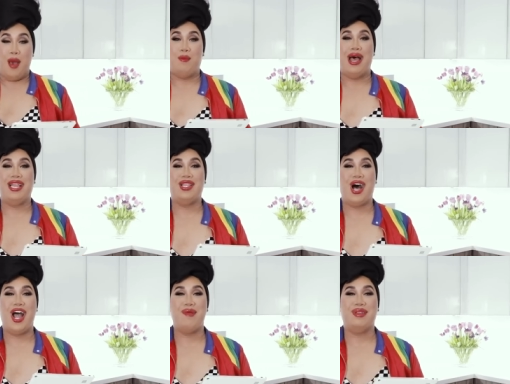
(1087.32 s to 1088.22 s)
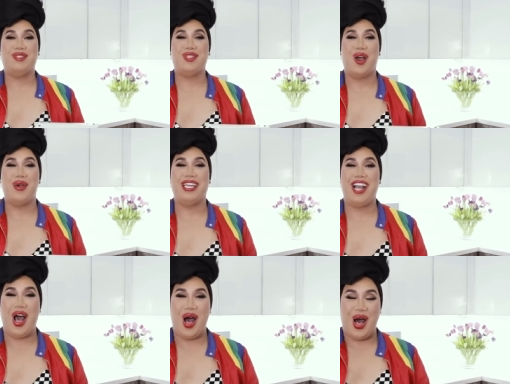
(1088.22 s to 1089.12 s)
my alarm is
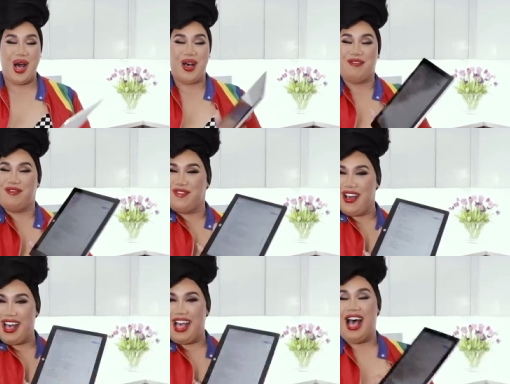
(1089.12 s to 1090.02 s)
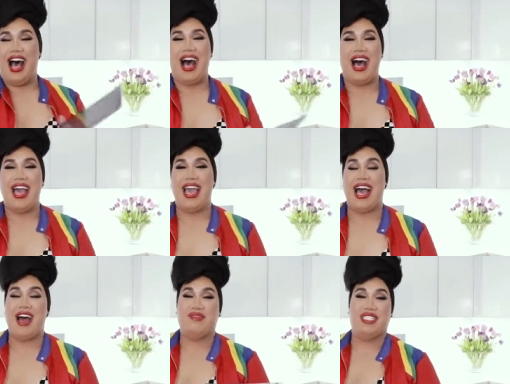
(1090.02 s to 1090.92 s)
going off. I
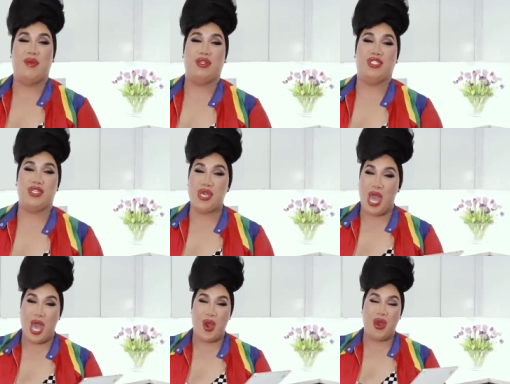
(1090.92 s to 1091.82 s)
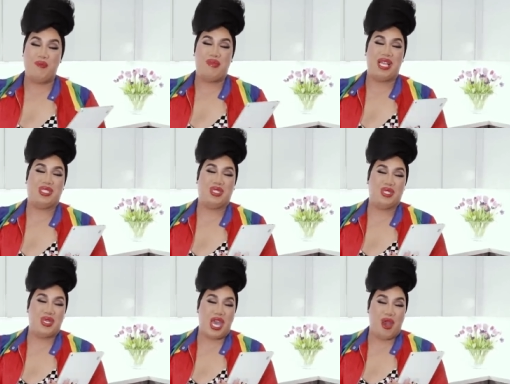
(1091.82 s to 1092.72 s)
have somewhere to go and places
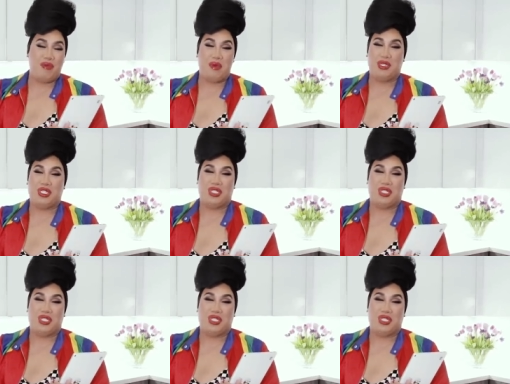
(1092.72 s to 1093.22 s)
to go and people to